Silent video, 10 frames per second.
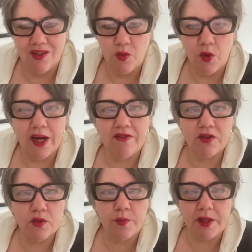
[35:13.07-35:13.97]

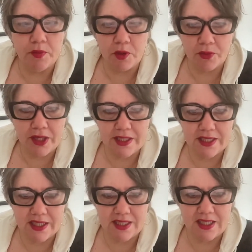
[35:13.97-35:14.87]
whatever people are bringing
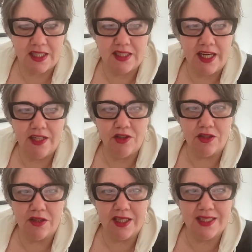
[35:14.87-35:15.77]
to this
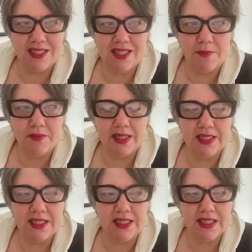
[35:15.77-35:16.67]
container, it's
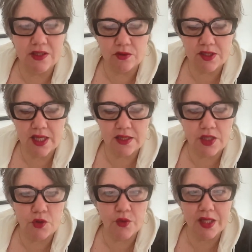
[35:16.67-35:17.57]
a skill set
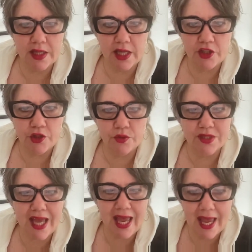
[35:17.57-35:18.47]
that you can then
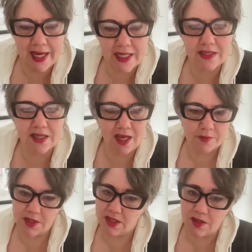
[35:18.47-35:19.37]
use anytime,
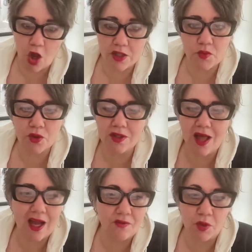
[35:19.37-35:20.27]
because as long as we're
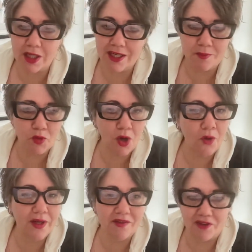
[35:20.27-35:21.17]
alive, we're going to keep
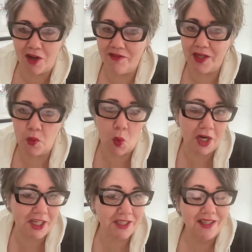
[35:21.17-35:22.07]
growing, evolving, and
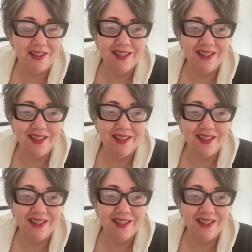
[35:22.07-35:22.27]
wanting